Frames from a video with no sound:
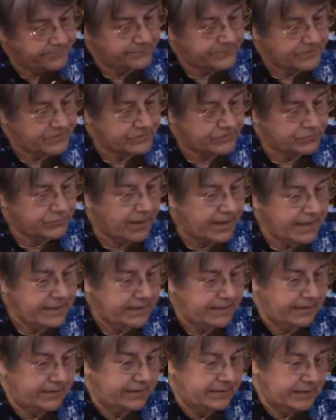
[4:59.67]
strike
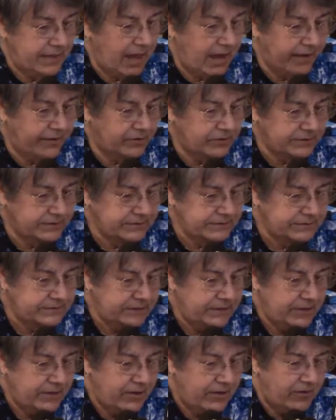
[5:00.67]
in Ireland
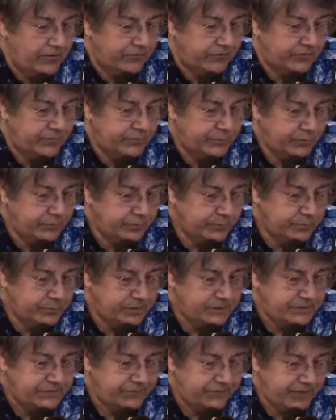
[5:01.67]
from
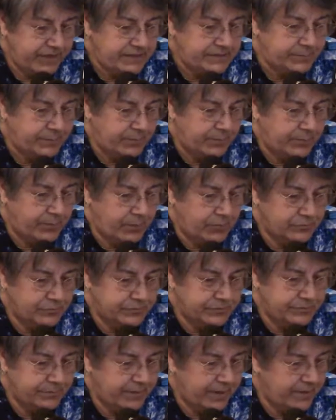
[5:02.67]
numerous Facebook
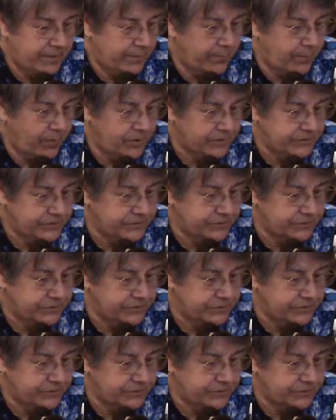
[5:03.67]
posts by the Boston